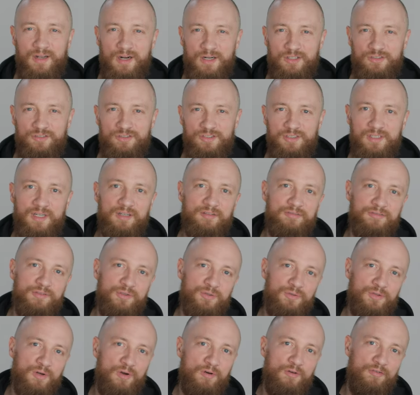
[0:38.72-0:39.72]
large enough
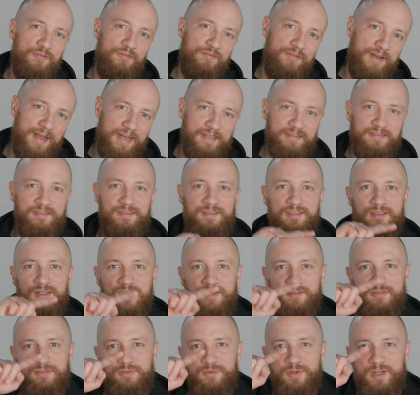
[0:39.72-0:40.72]
to go fast
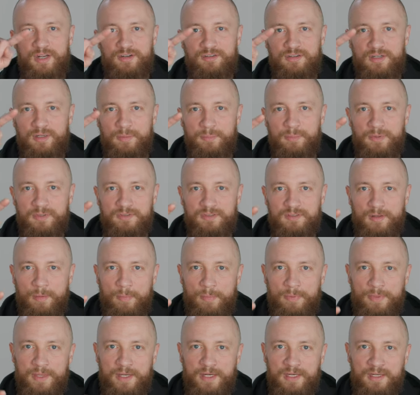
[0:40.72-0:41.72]
enough to actually put
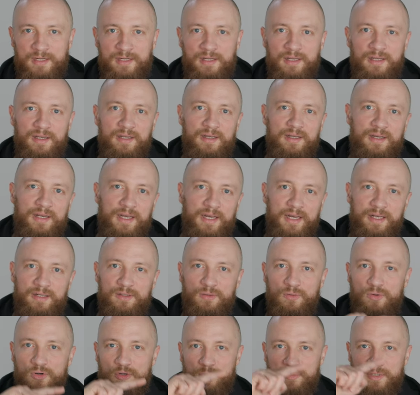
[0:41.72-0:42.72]
something
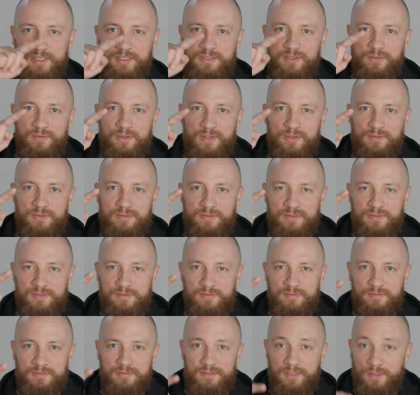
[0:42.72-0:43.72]
in orbit around
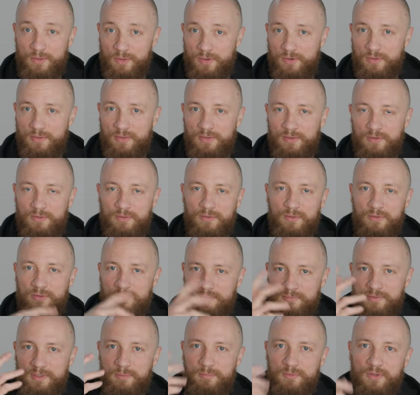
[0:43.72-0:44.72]
the Earth
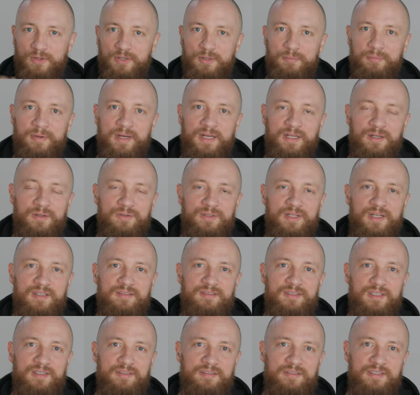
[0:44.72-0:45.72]
or deploy a payload,
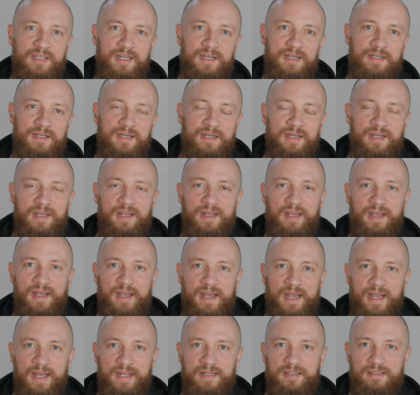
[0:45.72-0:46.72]
as they say,
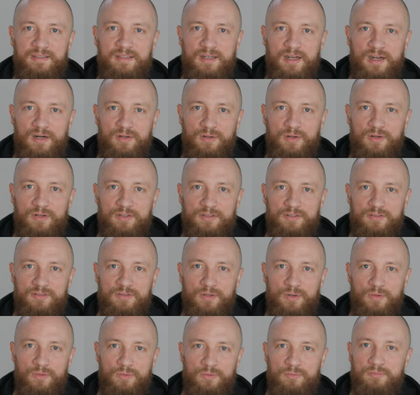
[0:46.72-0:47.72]
and are
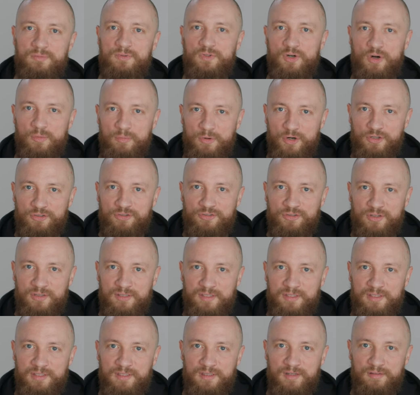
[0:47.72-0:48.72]
also
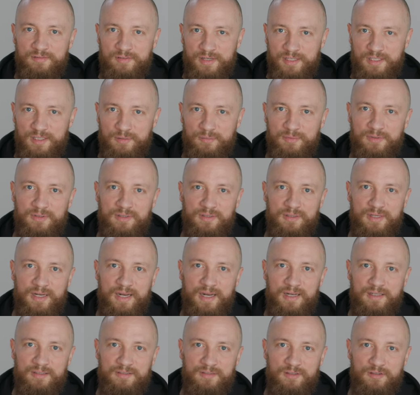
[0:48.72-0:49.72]
commercially available
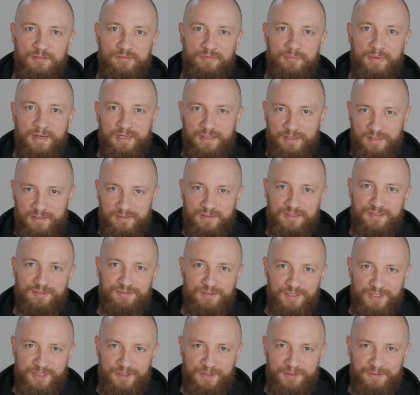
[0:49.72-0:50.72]
as of making this
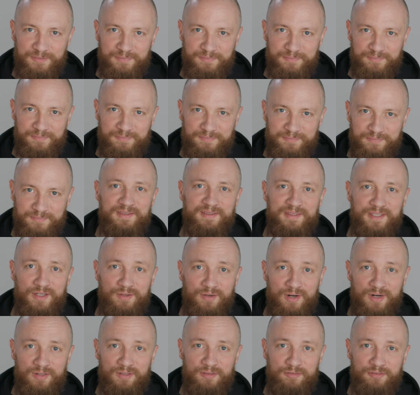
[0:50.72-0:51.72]
video.
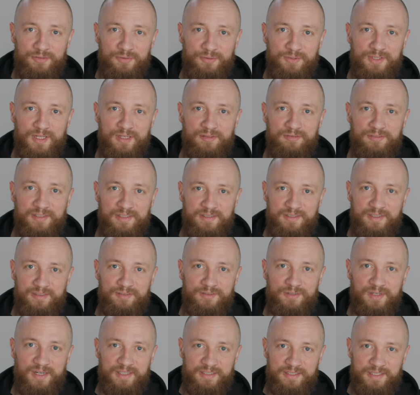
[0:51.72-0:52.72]
There are a few that fit
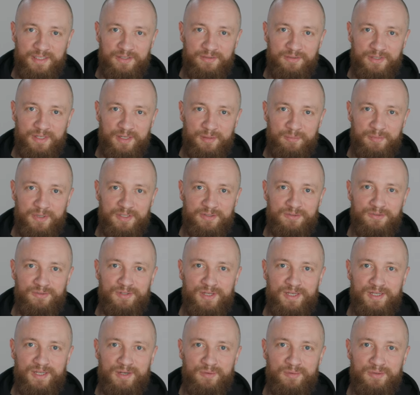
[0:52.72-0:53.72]
these criteria, but
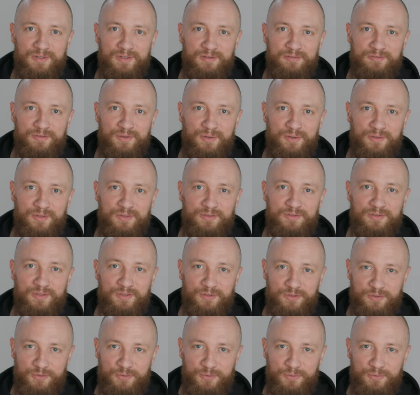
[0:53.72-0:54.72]
today I want to focus
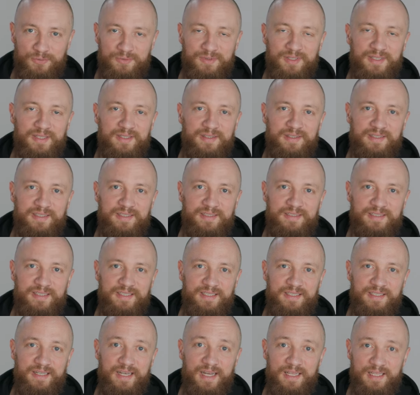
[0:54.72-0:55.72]
on two
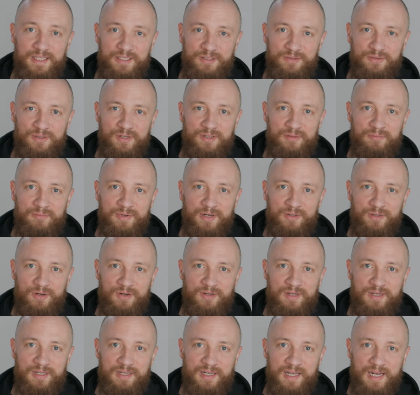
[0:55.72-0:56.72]
the Electron by
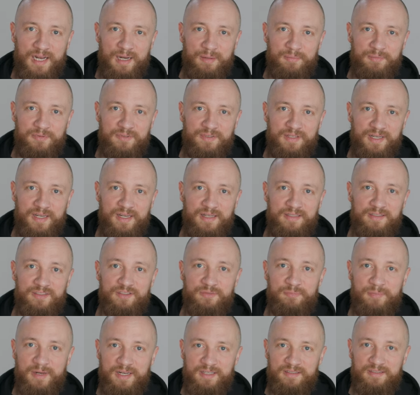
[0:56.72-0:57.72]
Rocket Labs and
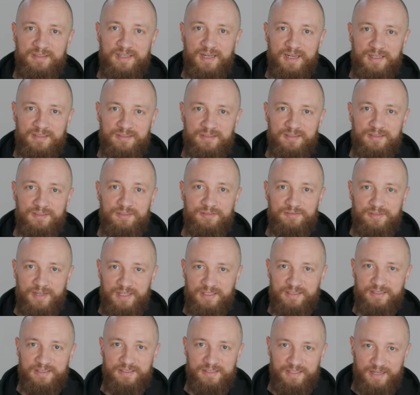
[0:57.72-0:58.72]
SpaceX's
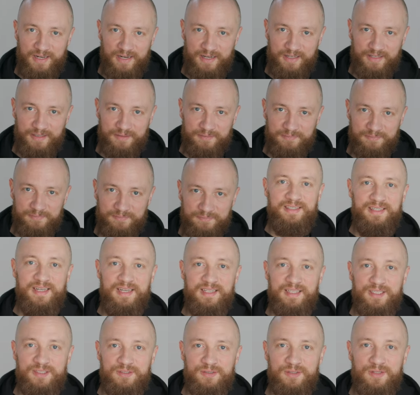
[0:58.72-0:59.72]
Falcon 9. The
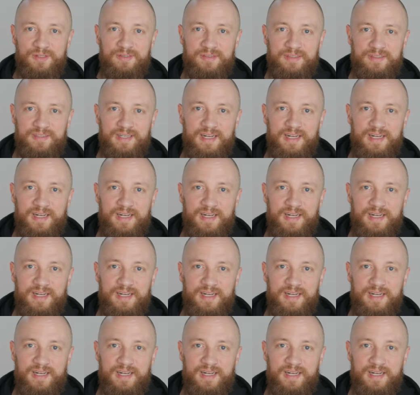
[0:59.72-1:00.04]
Electron